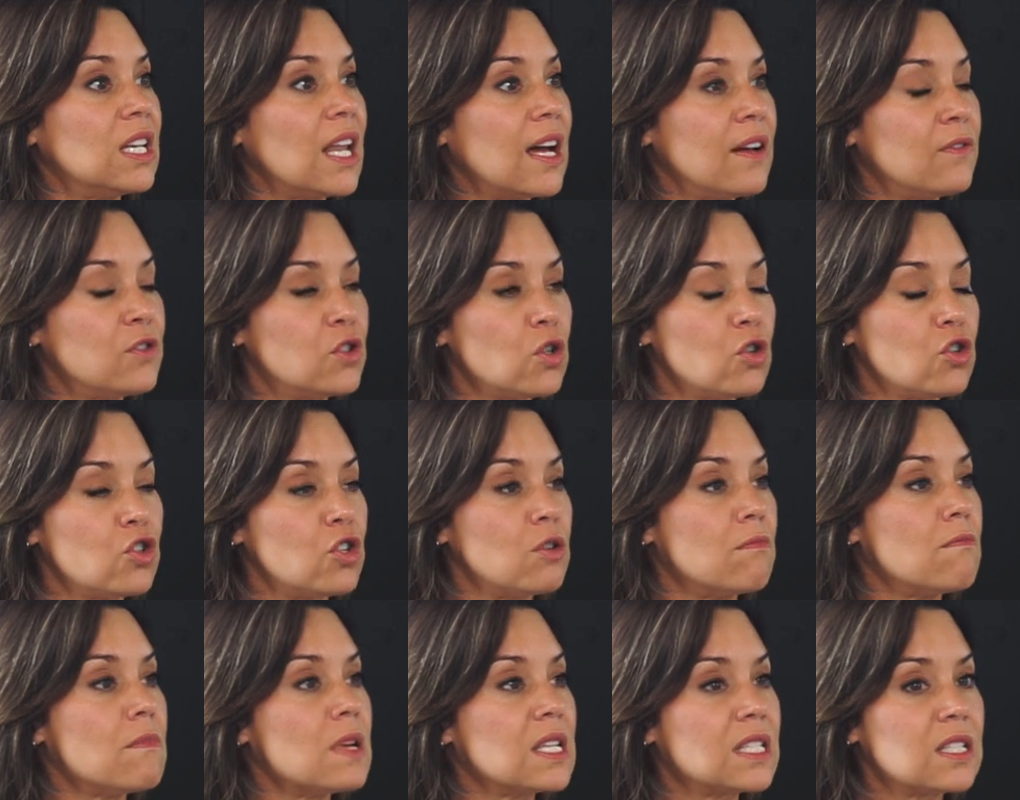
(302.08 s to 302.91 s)
loves her.
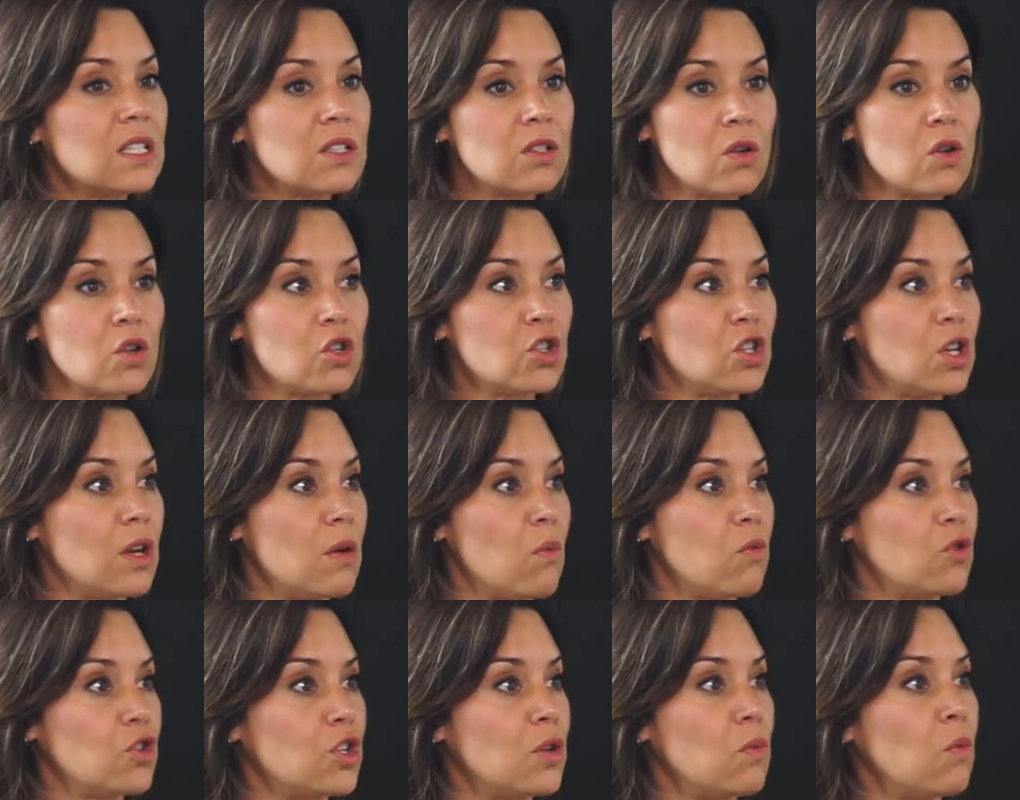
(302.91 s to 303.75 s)
She misses yeah. her.
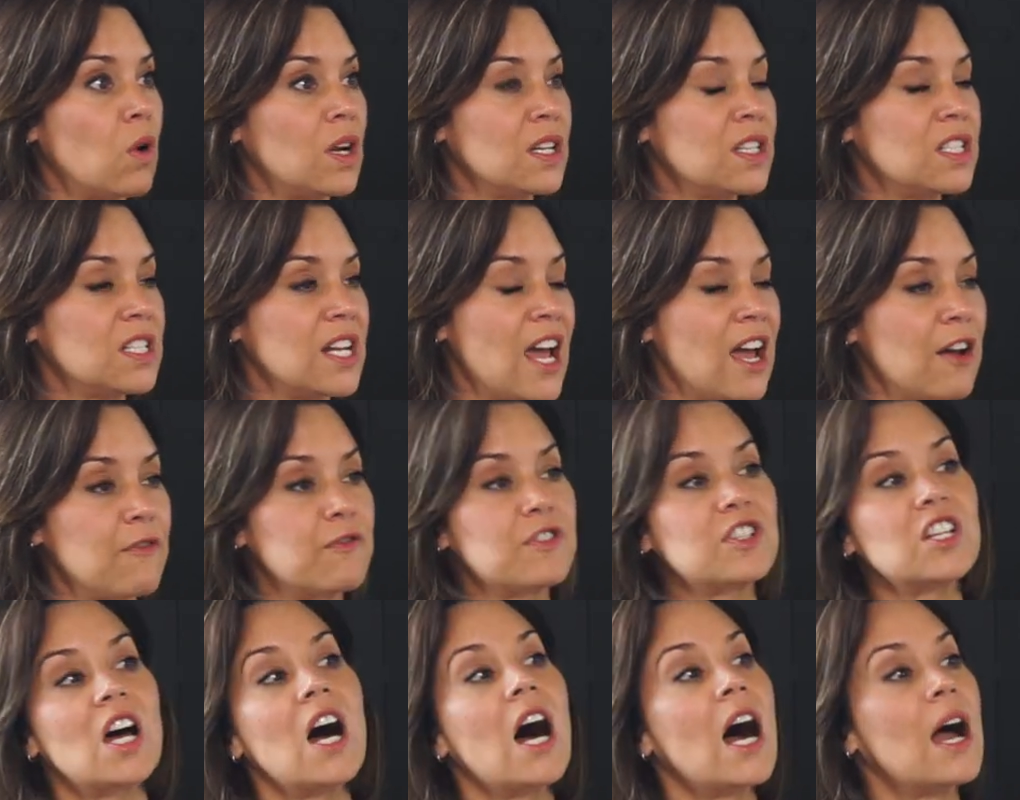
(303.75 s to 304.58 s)
She she wants to have
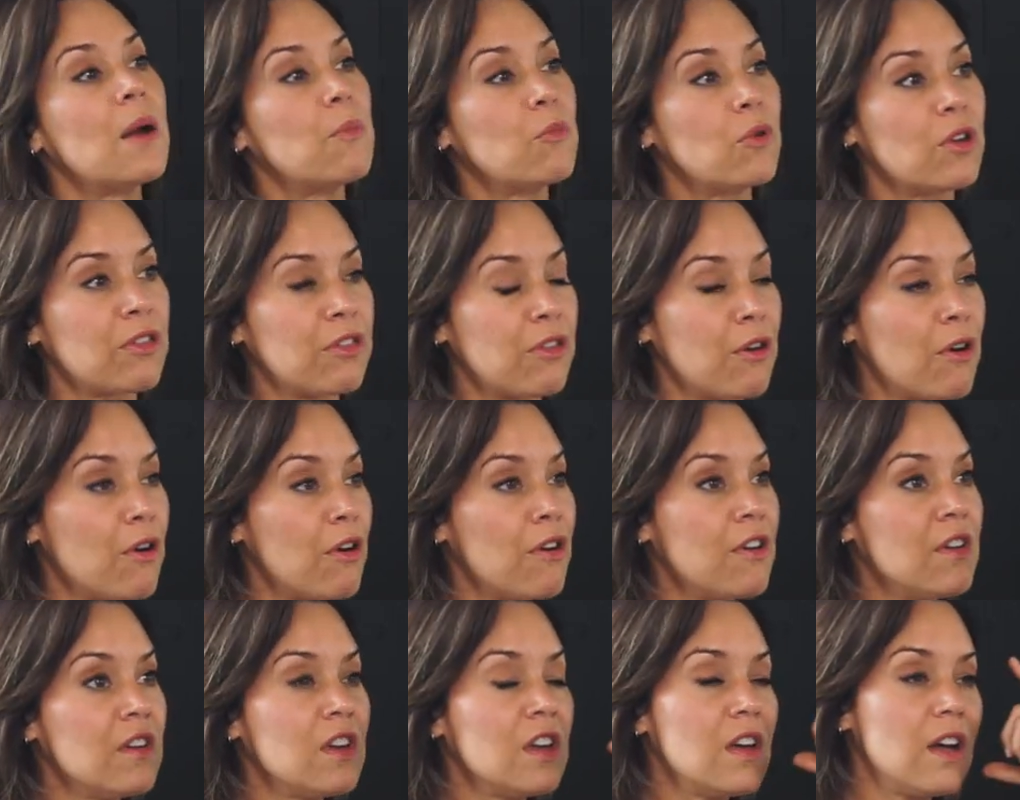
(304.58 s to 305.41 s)
time with
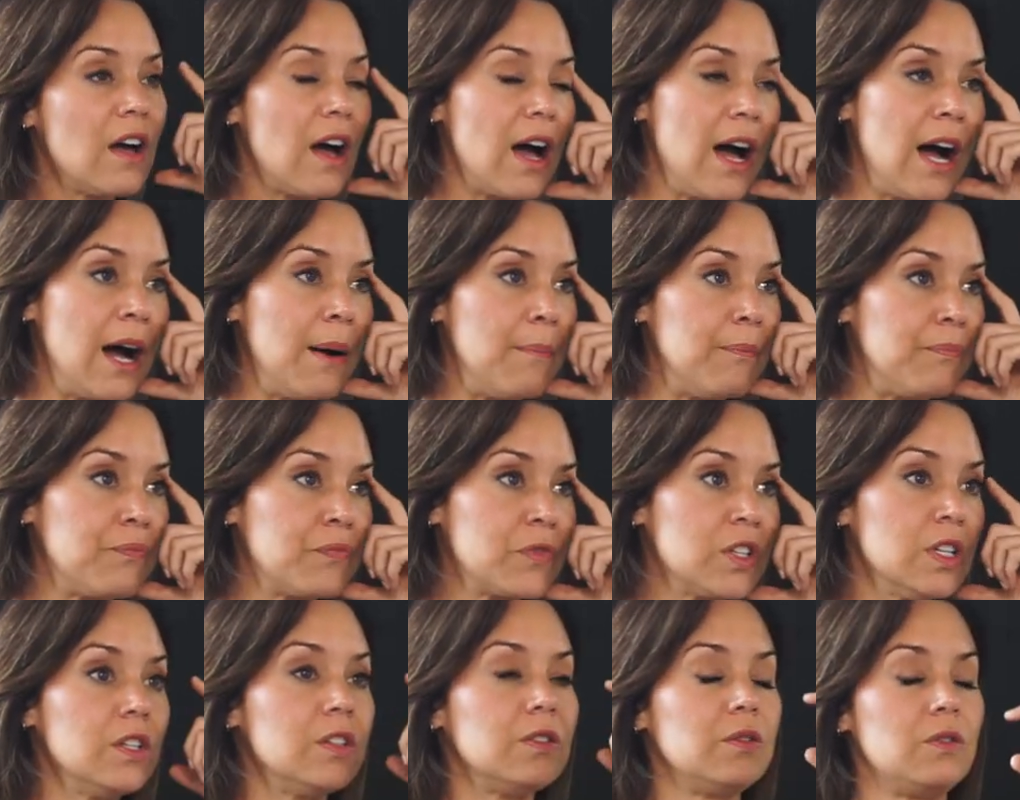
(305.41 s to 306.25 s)
her. Yeah. Um,
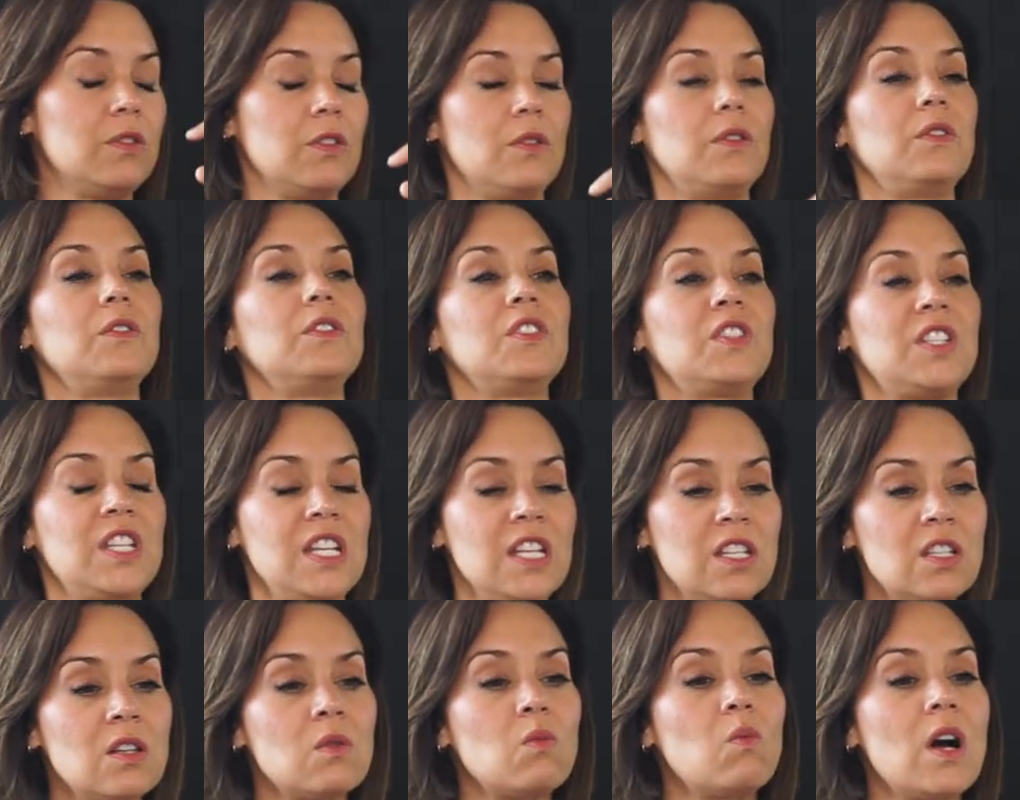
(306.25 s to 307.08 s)

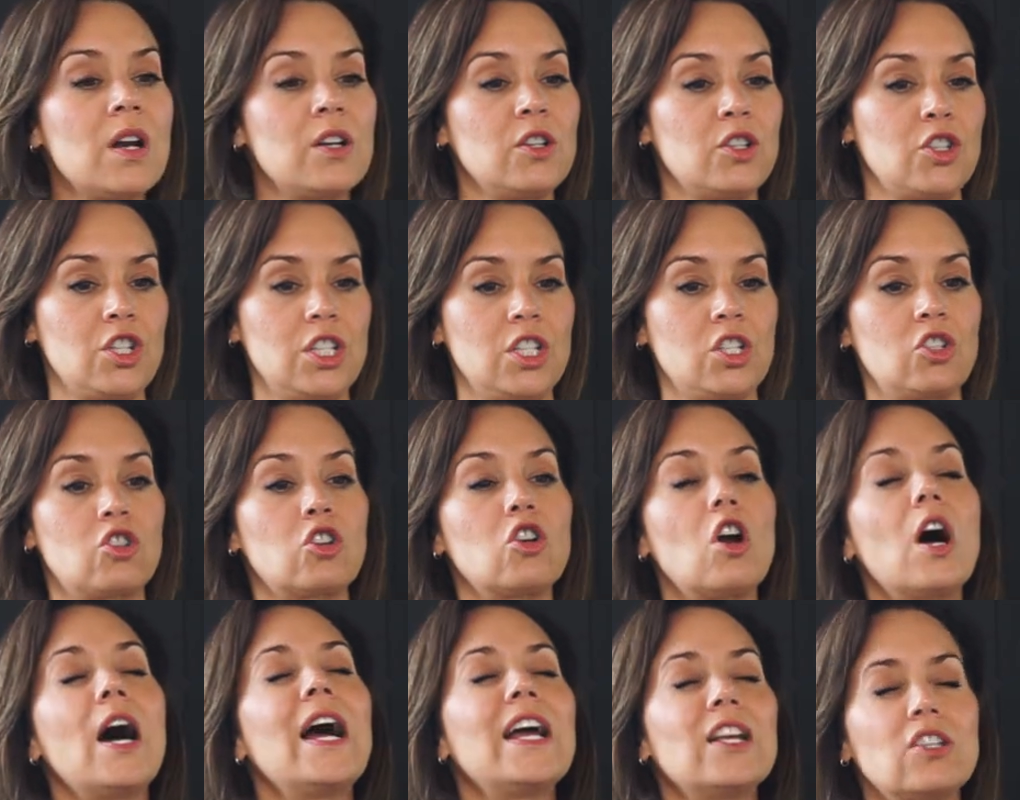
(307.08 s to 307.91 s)
season one, she's
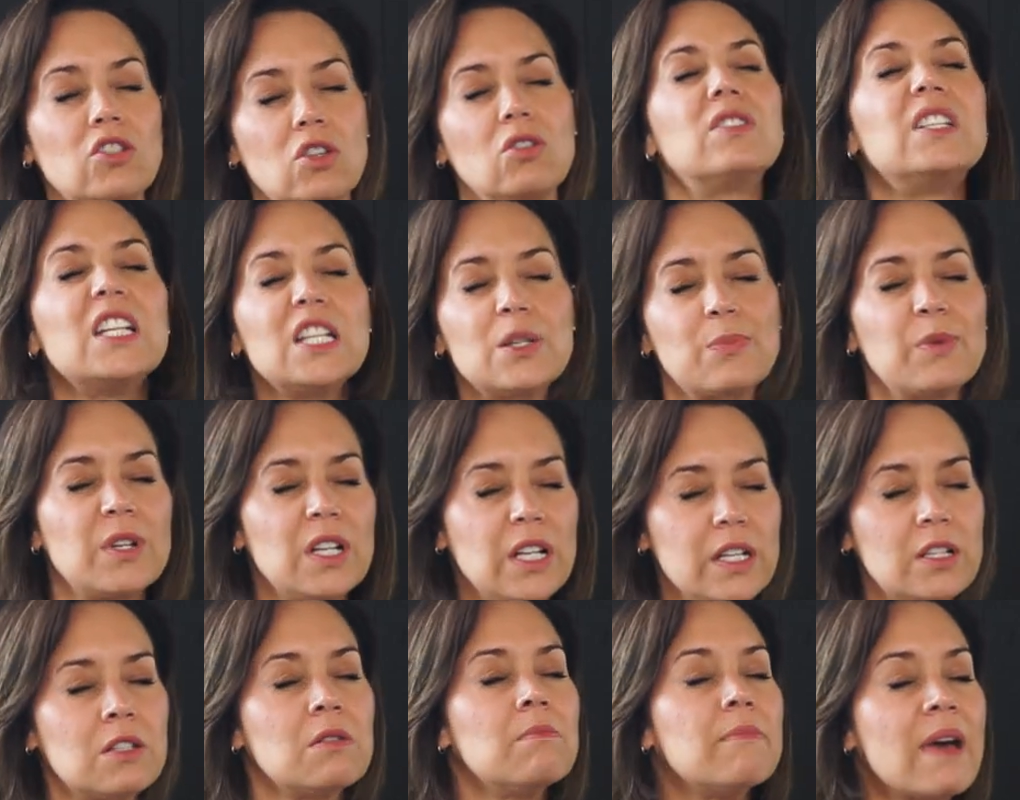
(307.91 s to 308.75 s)
trying so
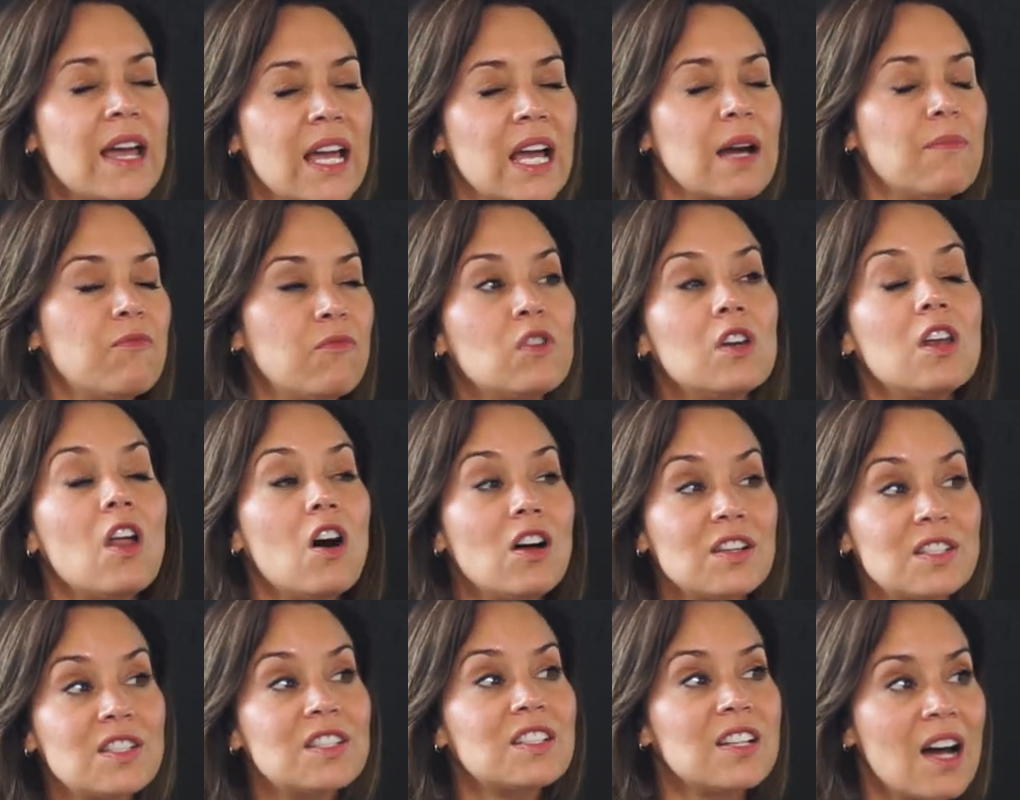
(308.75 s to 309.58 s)
desperately to make up for
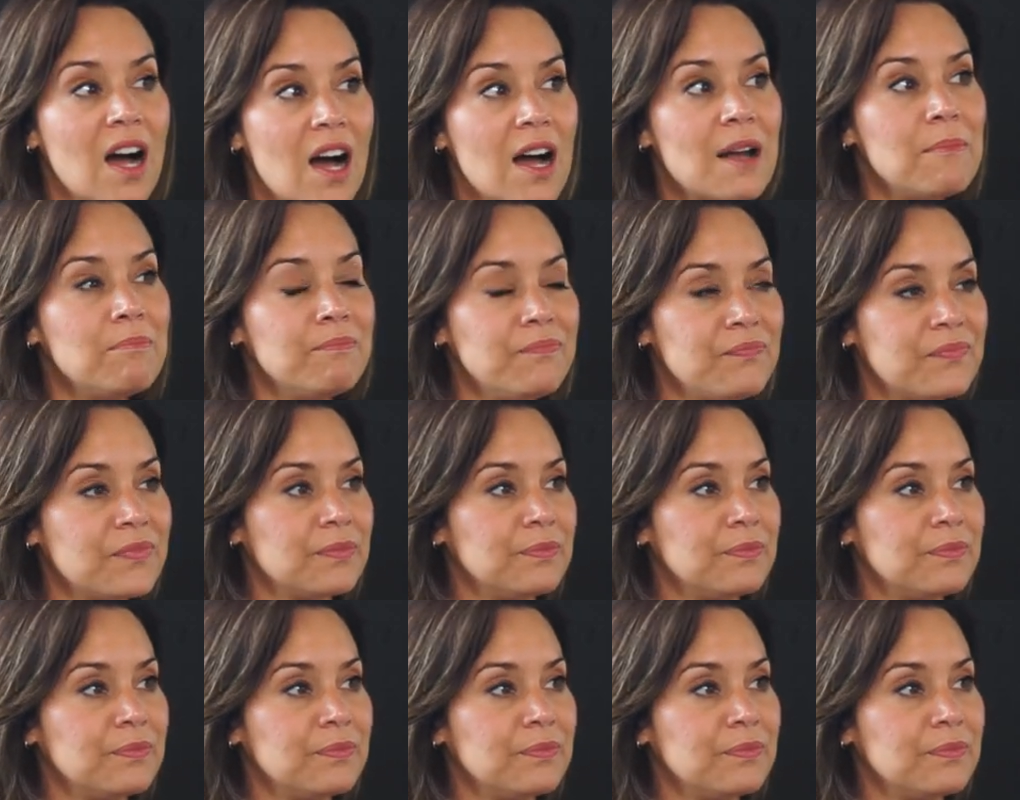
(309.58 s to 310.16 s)
lost time.